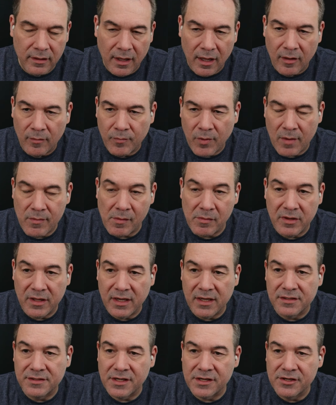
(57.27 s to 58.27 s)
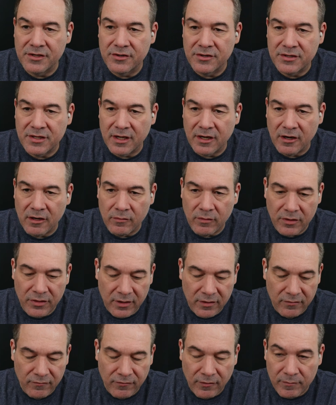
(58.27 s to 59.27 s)
I'll probably continue to tinker
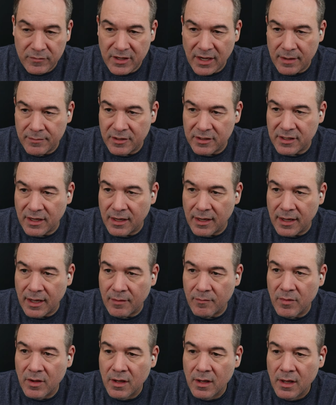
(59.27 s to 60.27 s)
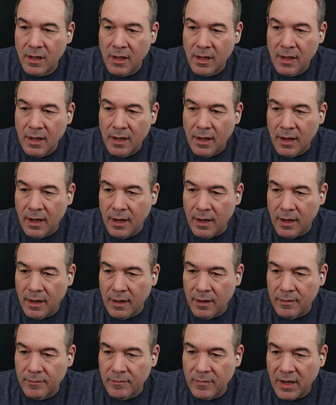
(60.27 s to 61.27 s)
with it from time to time.
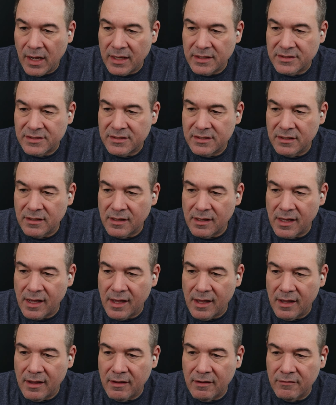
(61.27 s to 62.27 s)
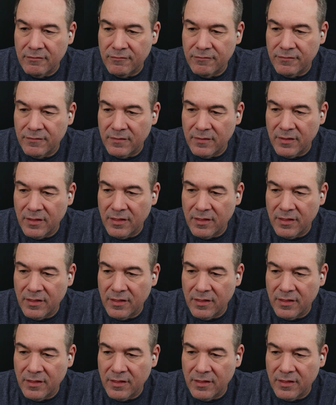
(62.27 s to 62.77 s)
I still have